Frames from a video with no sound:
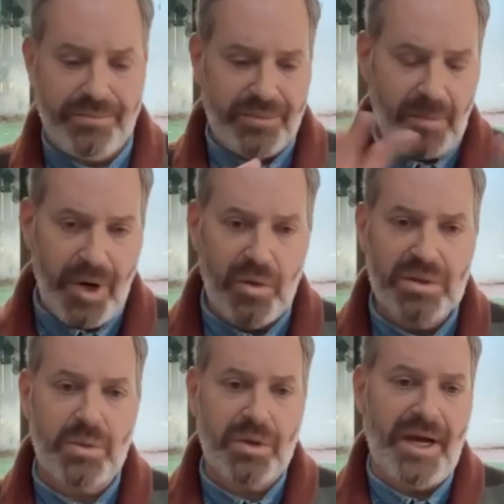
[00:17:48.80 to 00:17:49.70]

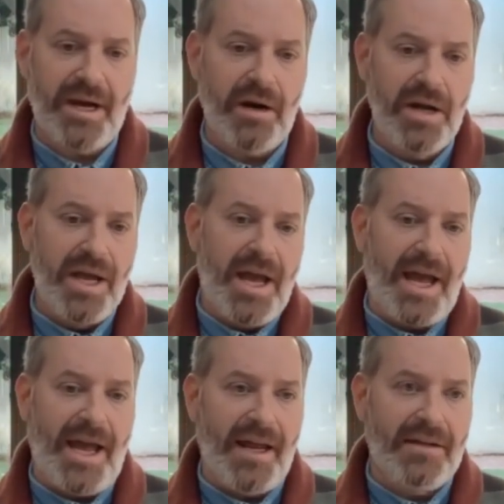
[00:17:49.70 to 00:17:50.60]
bones were there.
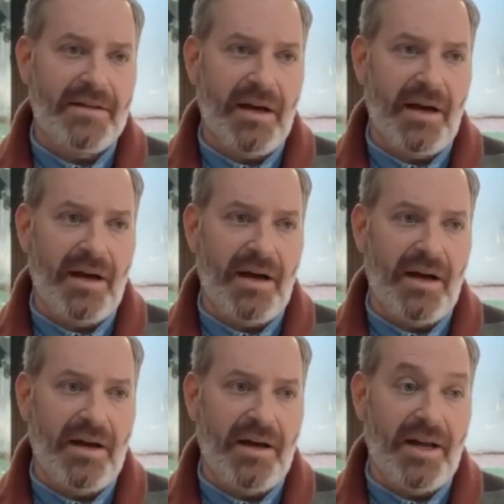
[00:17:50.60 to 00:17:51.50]
And
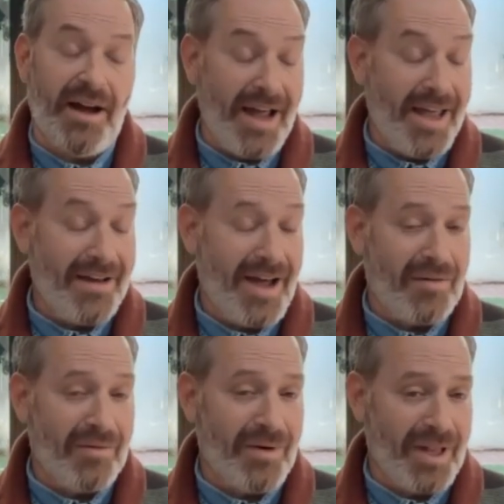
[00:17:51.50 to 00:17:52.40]
I had
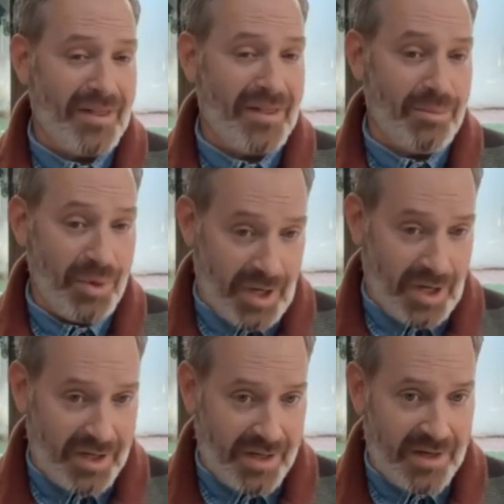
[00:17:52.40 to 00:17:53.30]
not read the
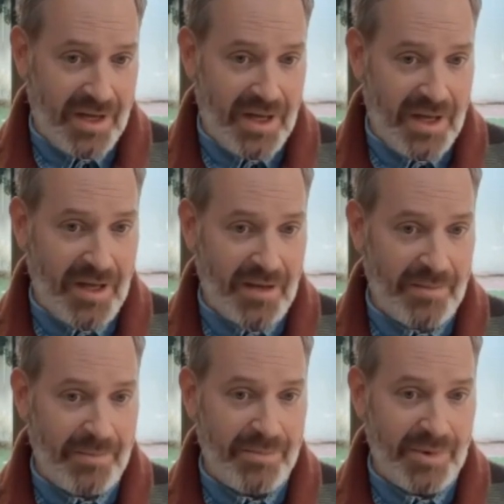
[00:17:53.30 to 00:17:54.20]
book
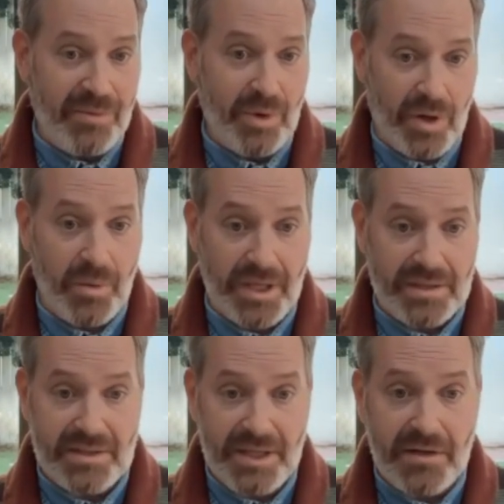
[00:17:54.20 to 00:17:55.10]
before going
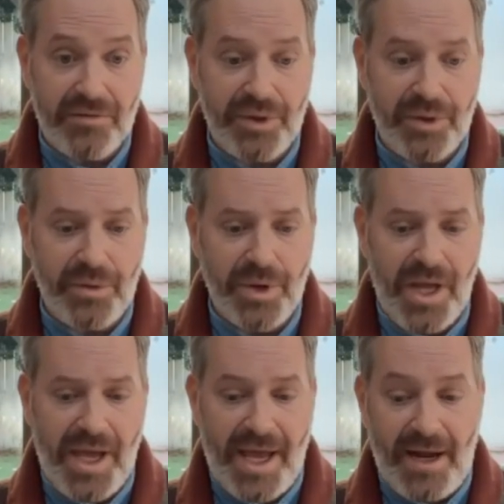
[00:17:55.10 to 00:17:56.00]
into the interview. Mm-hmm.
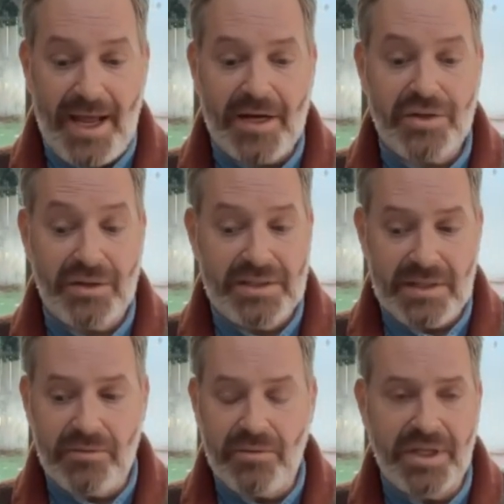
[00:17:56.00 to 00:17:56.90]
And I actually
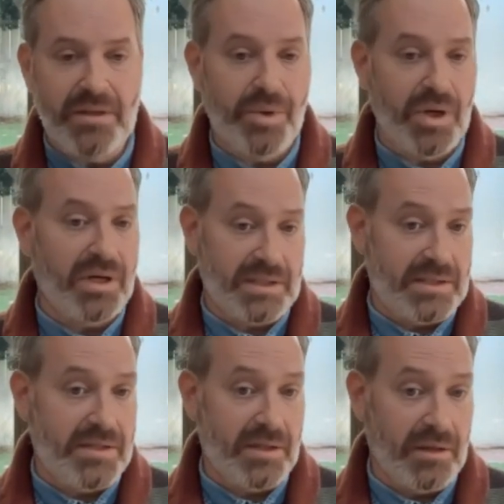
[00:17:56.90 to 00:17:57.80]
didn't read the book
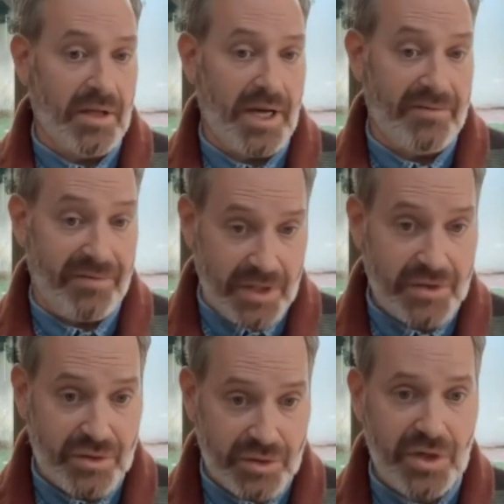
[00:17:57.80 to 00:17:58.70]
until I
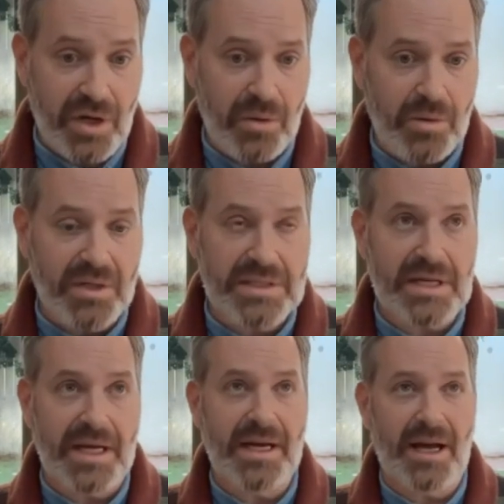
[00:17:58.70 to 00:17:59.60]
finished the show, because
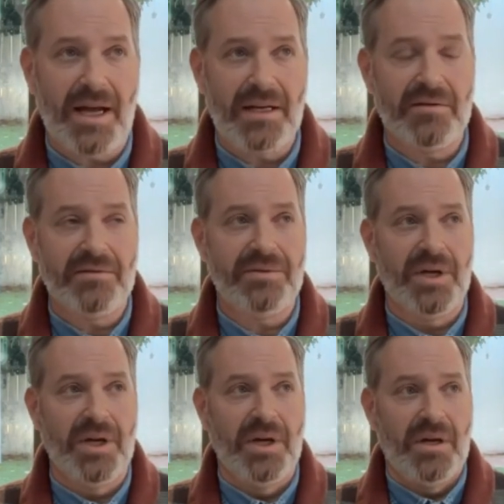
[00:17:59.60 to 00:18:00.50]
I kind of,
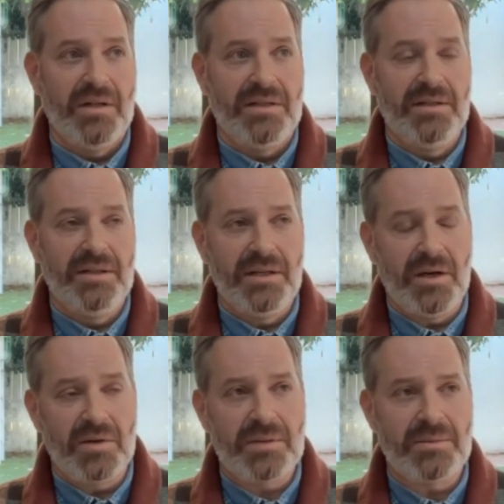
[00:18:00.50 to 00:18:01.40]
you
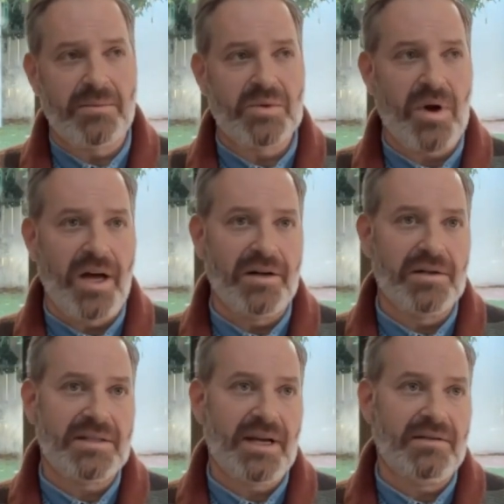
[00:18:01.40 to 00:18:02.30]
know, sometimes
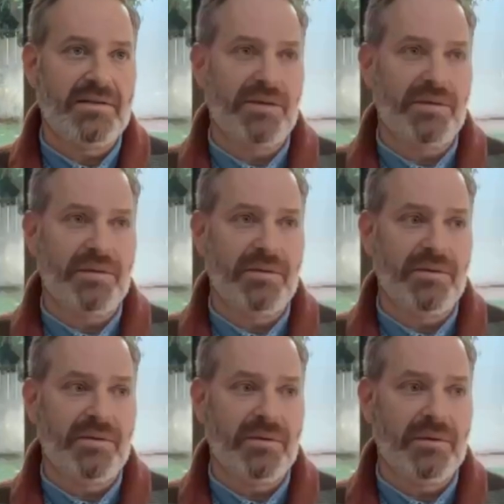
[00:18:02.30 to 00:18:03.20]
writers tend to
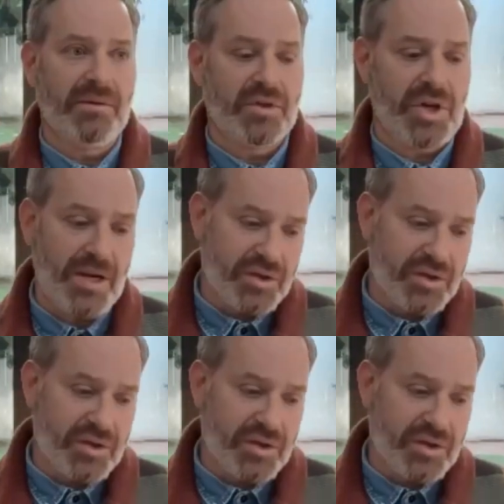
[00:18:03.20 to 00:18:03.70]
change